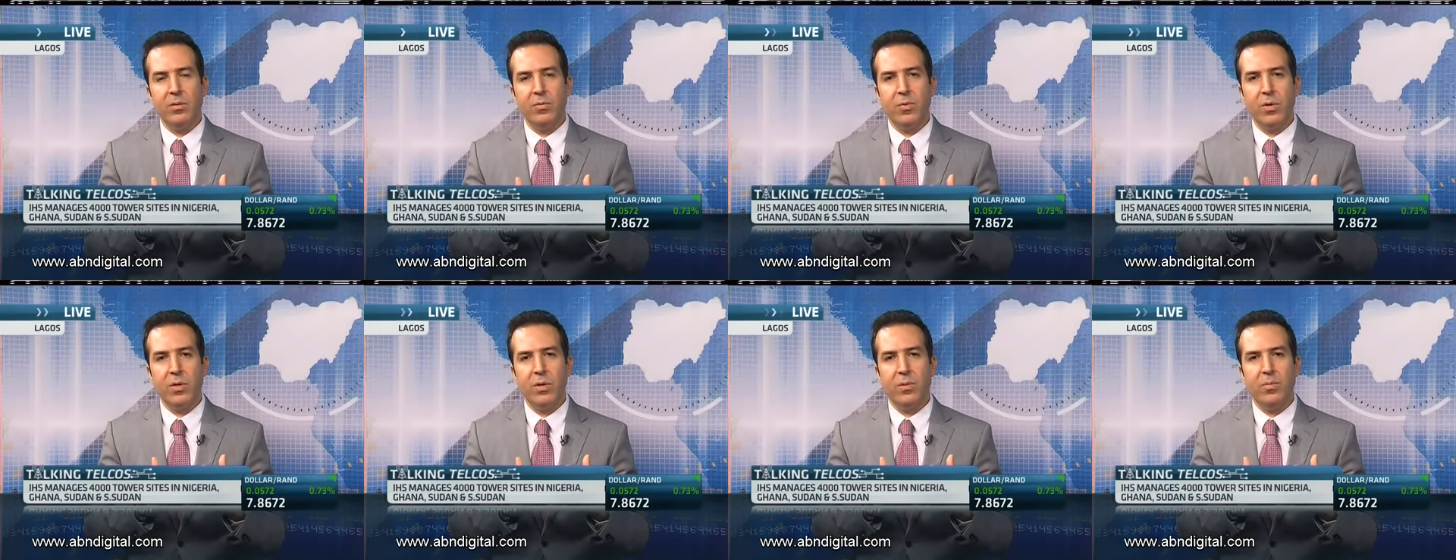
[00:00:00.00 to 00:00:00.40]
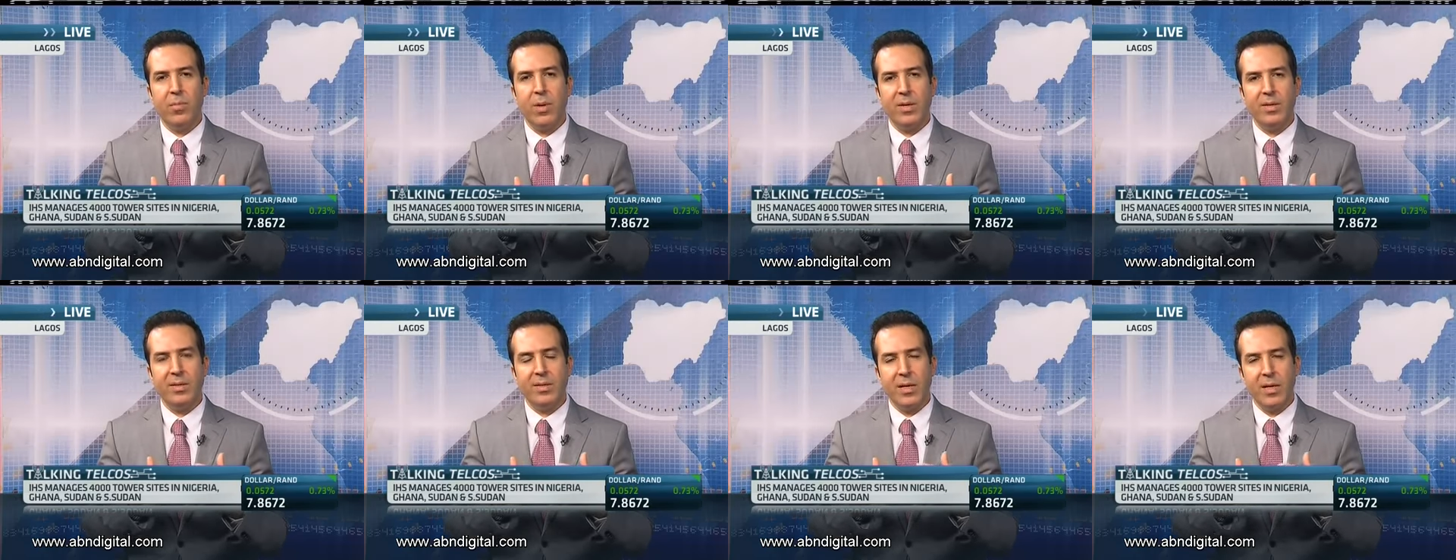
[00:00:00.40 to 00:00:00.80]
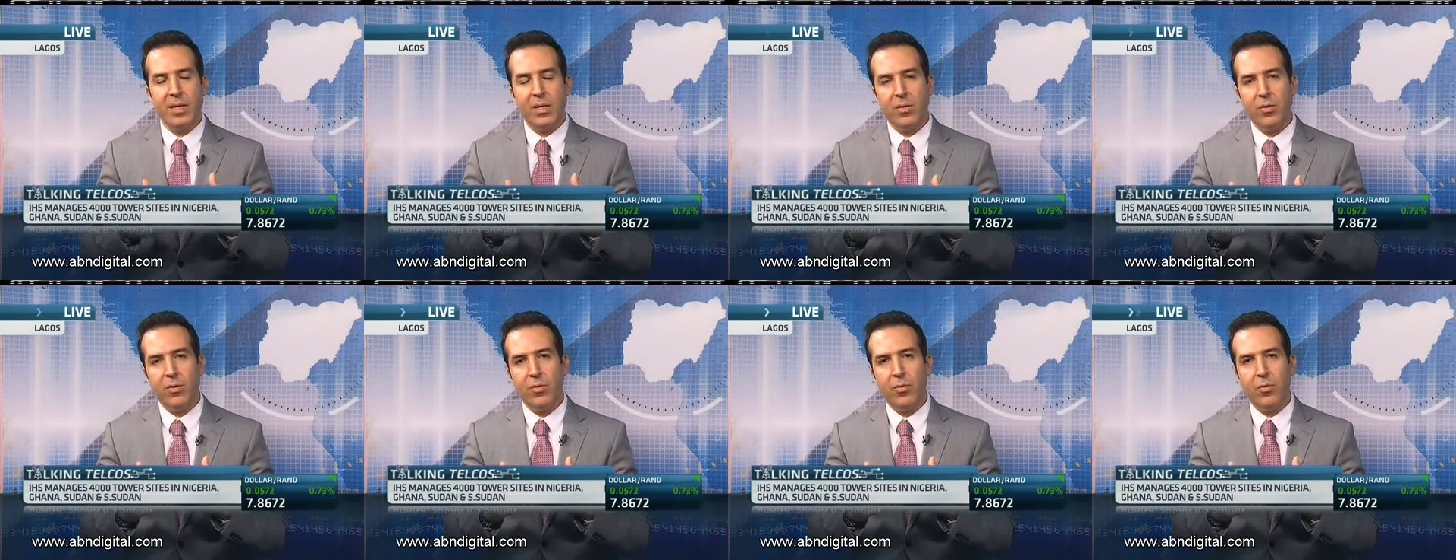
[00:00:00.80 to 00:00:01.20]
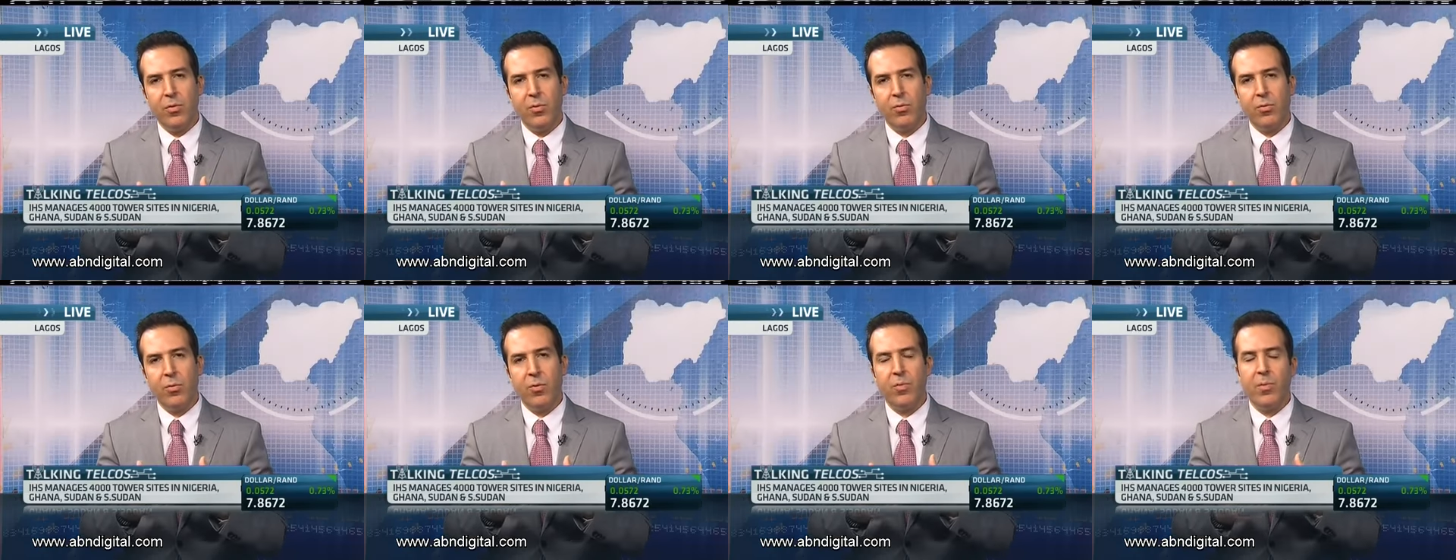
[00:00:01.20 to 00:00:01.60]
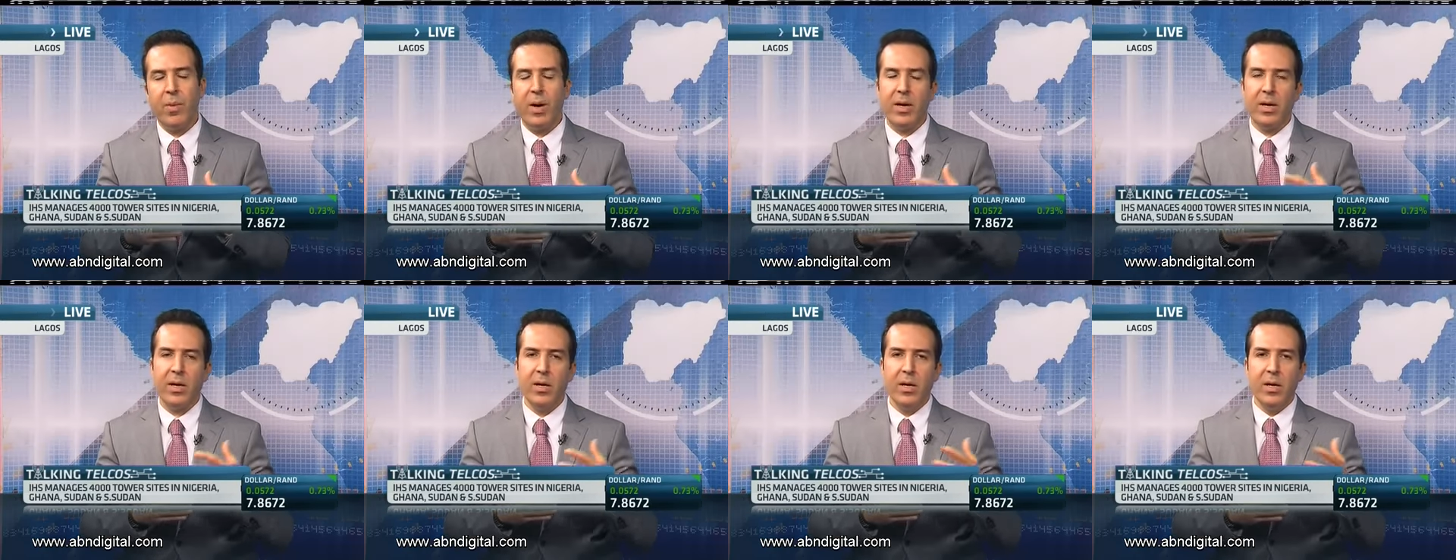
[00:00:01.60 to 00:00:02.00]
whether by selling their own or
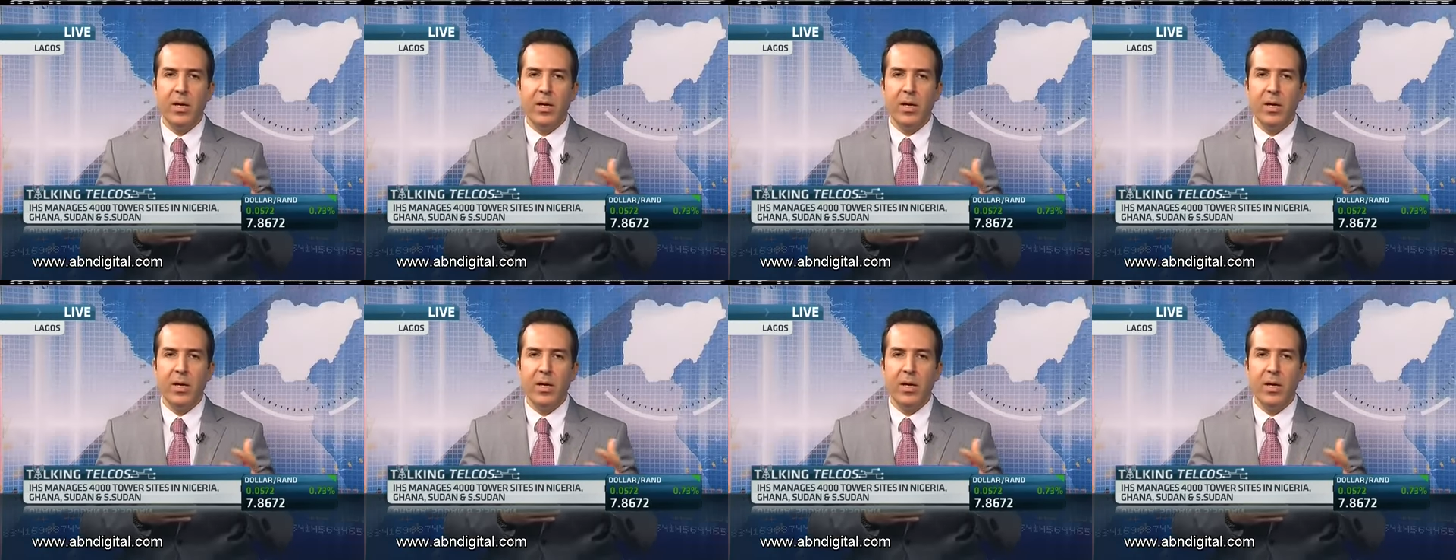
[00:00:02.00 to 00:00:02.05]
by